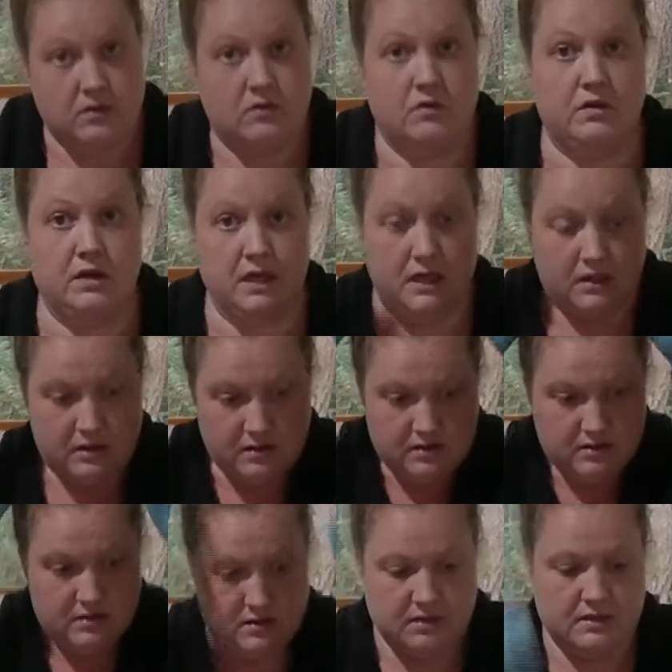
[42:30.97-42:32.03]
or
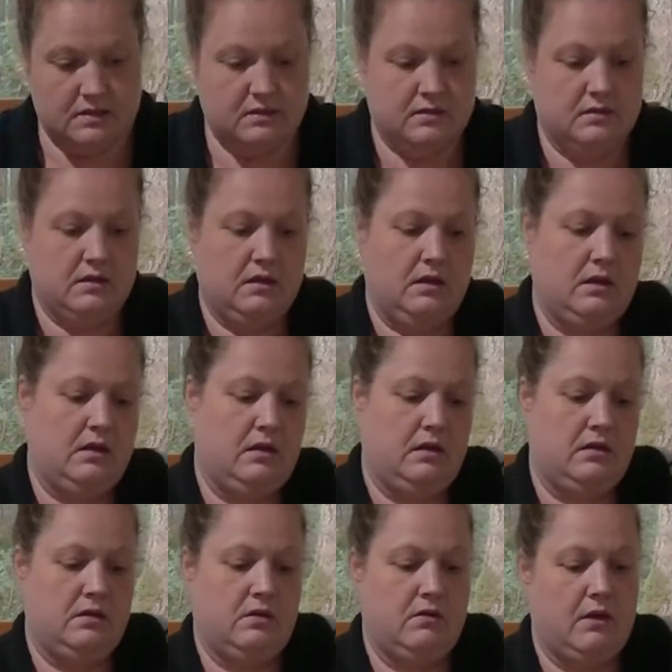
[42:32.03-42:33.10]
ears,
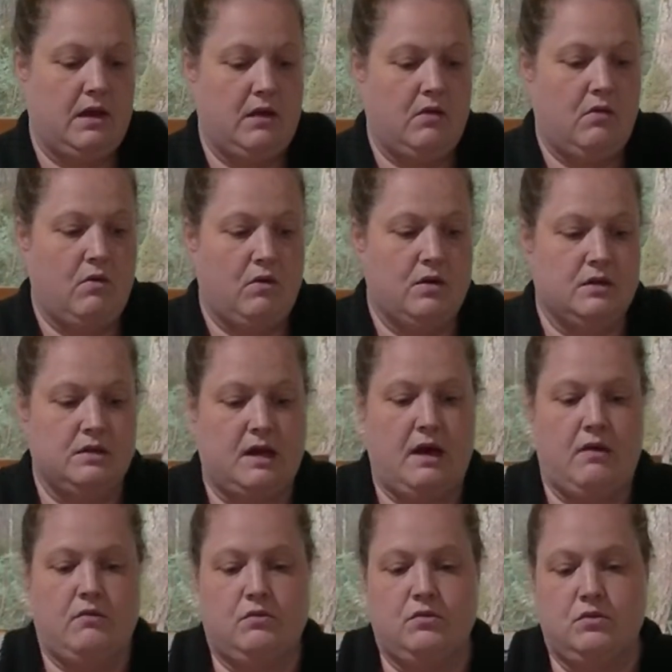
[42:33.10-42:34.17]
like the great horned
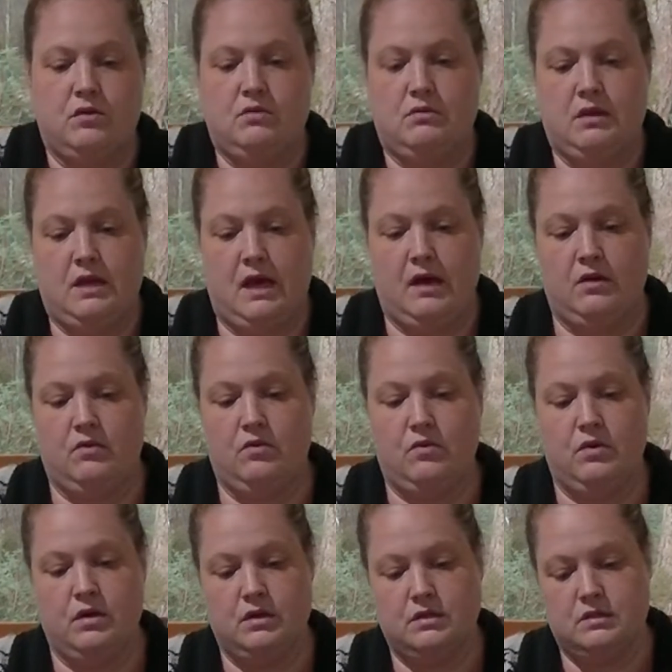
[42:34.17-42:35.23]
owl. You could add
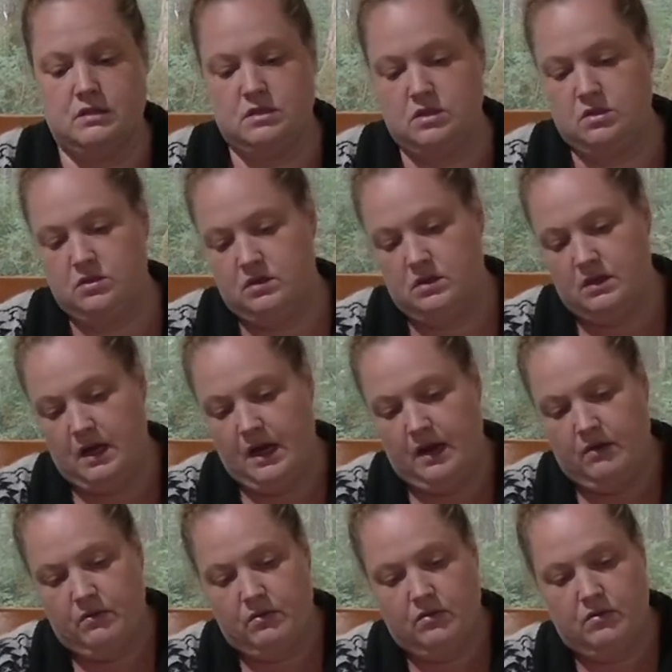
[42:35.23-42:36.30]
horns to your
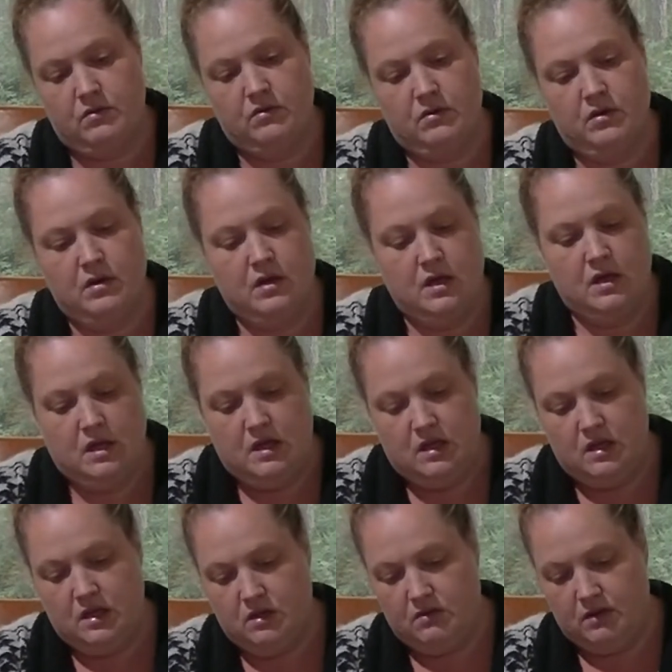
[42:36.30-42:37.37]
owl.
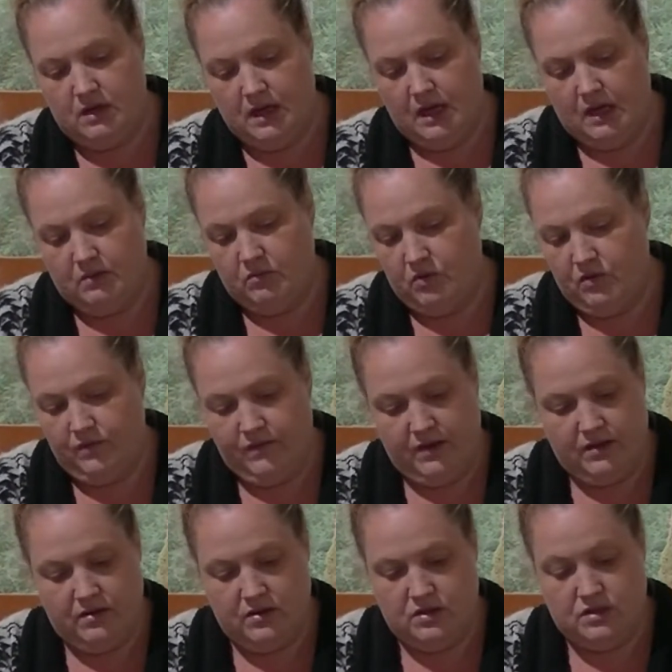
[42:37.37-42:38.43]
You can add more
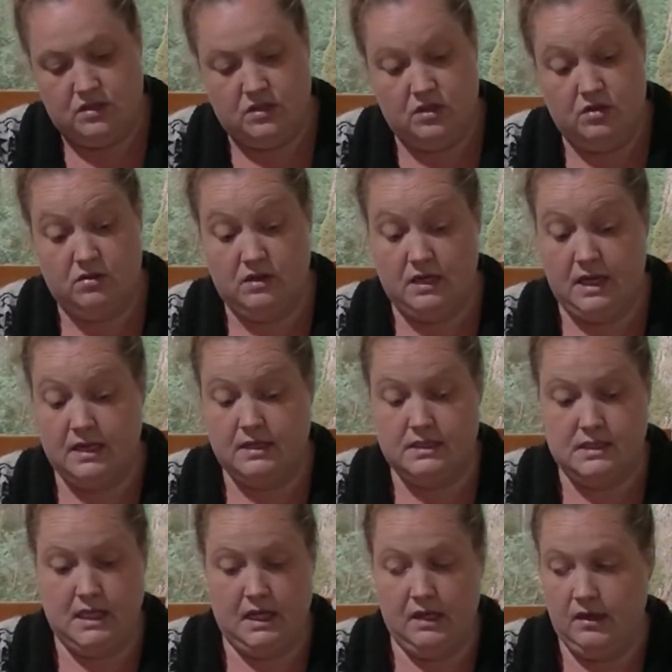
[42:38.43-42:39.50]
feathers. You can add a
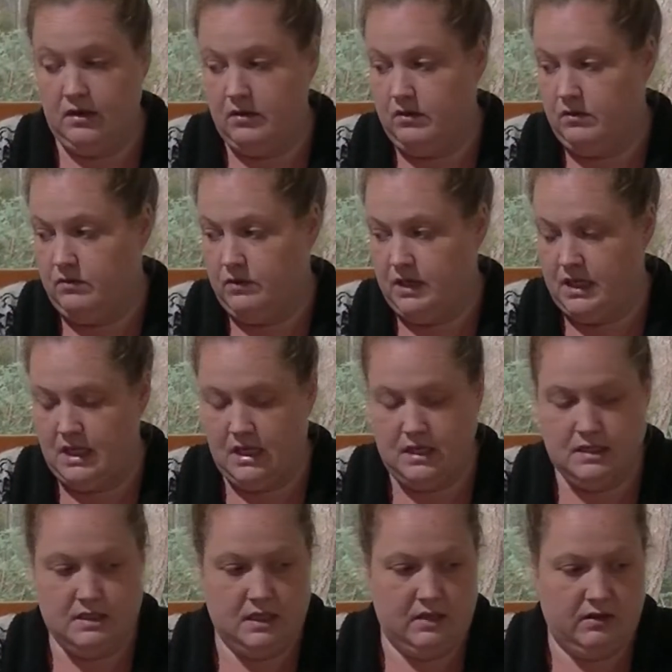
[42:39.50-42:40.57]
tail. We can add
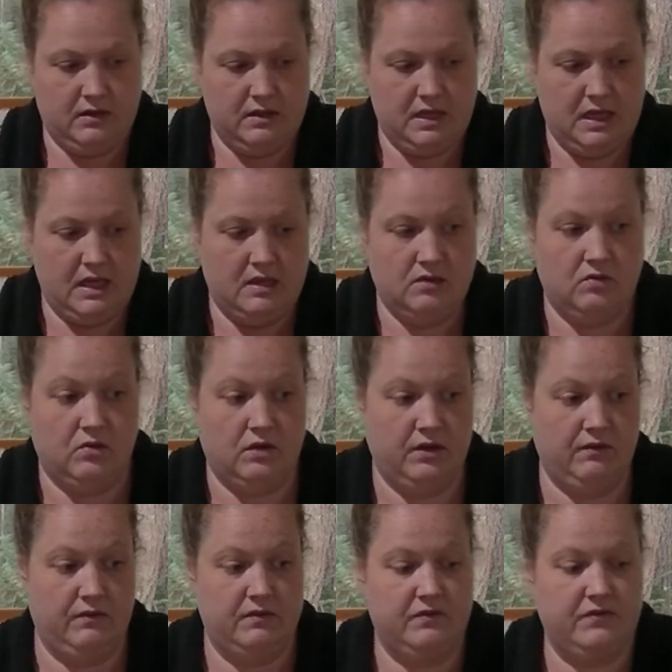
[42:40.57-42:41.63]
a tail at the end, or
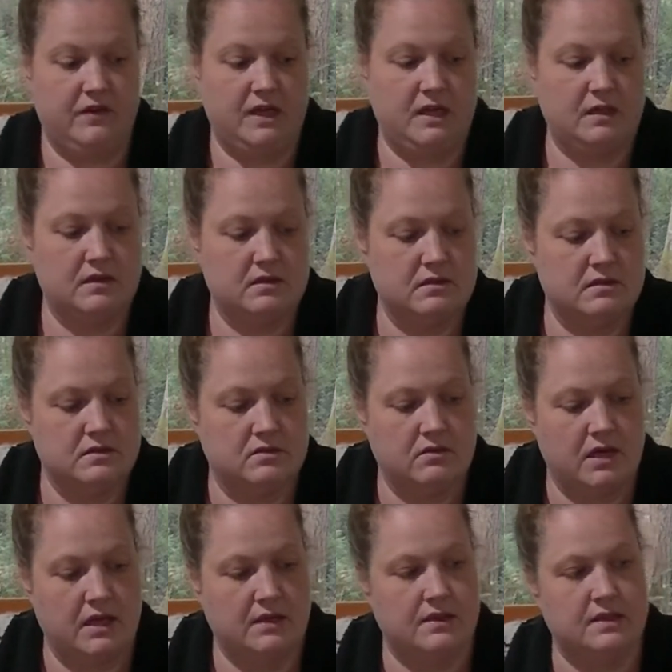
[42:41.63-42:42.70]
even feet. So
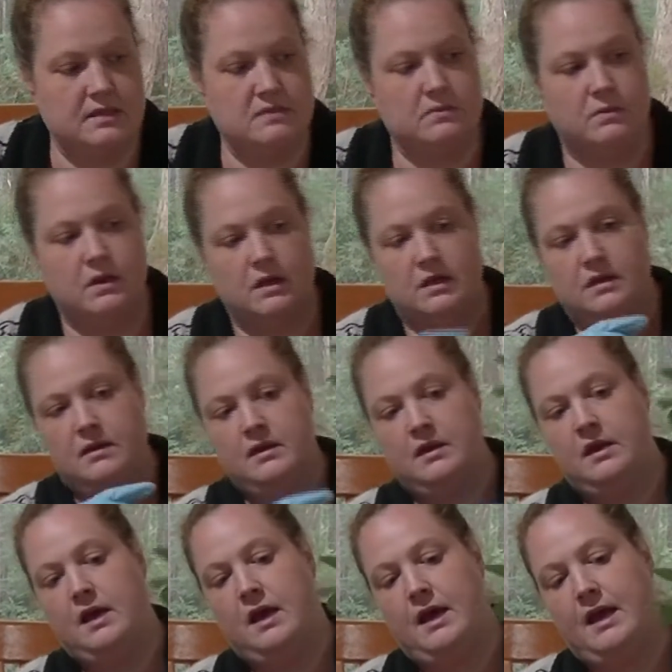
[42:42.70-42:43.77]
like this one,
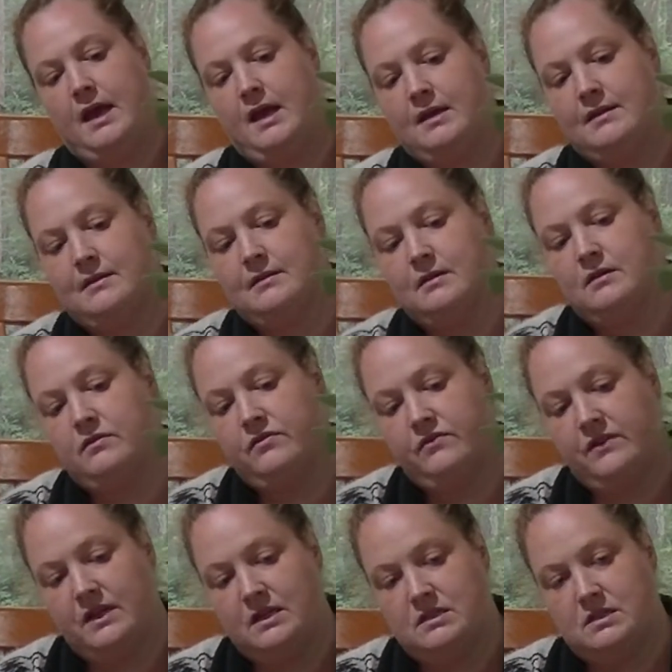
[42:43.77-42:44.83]
I added little
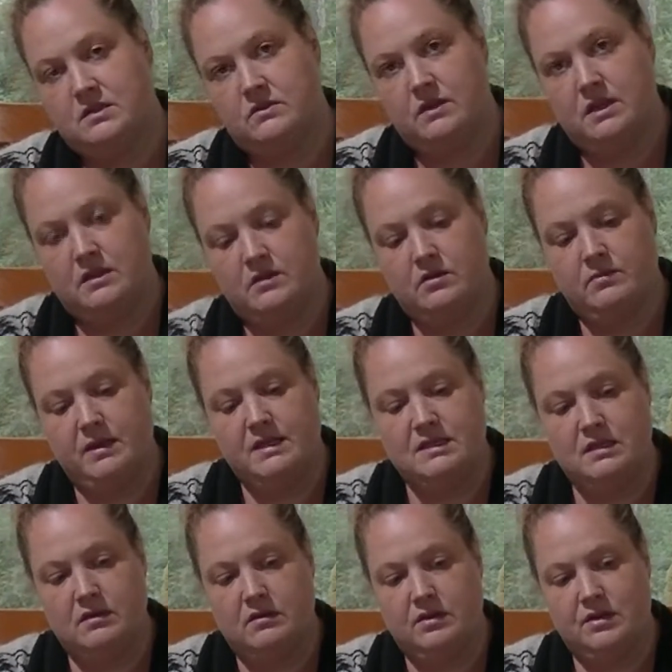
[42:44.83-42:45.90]
feet to it. They're
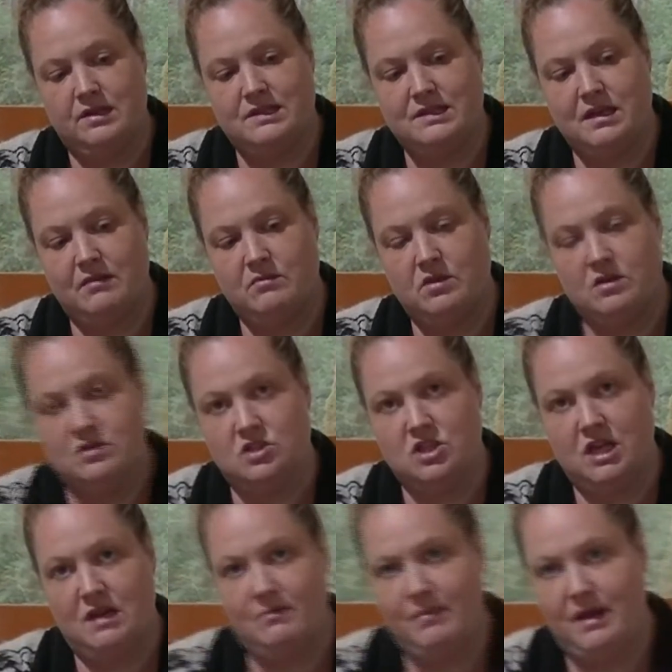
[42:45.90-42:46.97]
basically the same
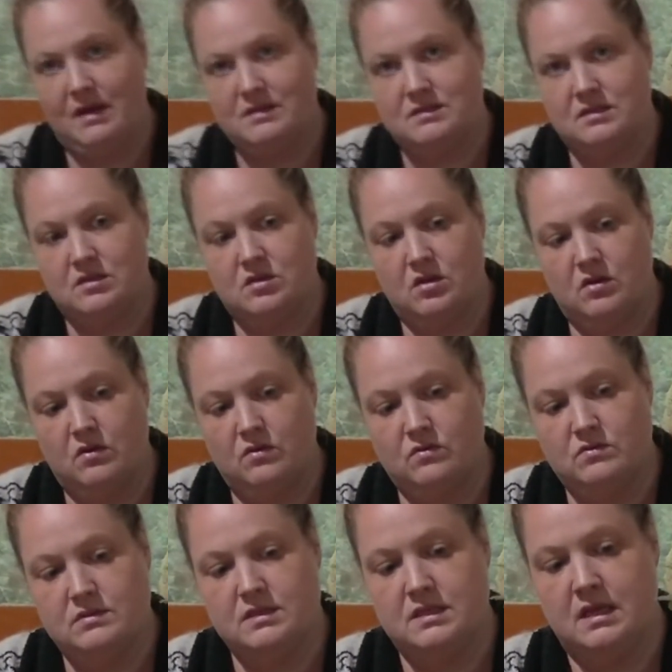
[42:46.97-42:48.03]
shape as the
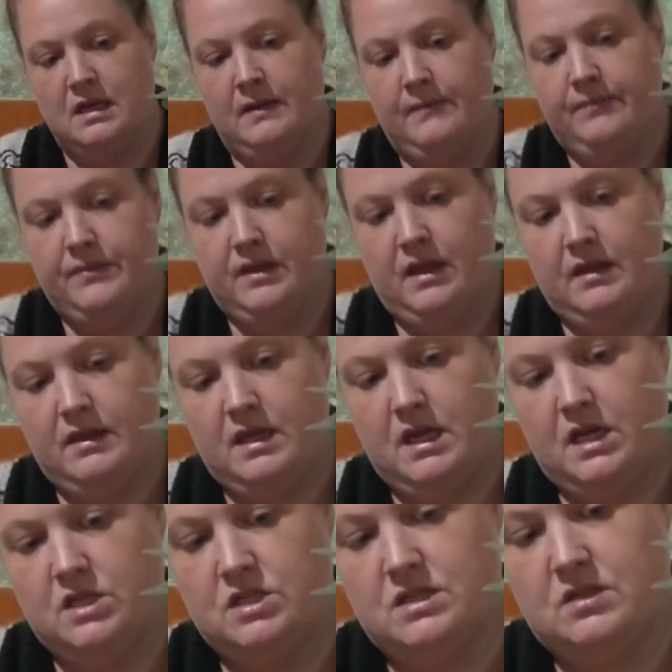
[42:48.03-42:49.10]
nose, and then
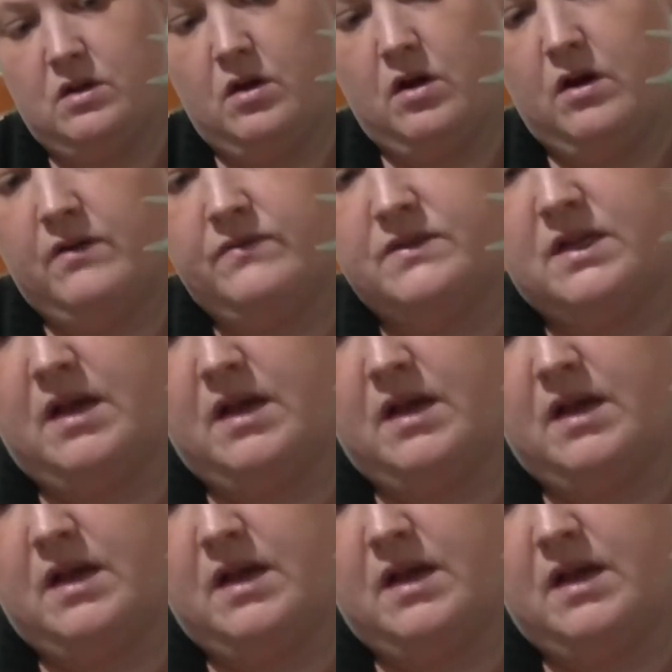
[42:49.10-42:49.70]
I just carved a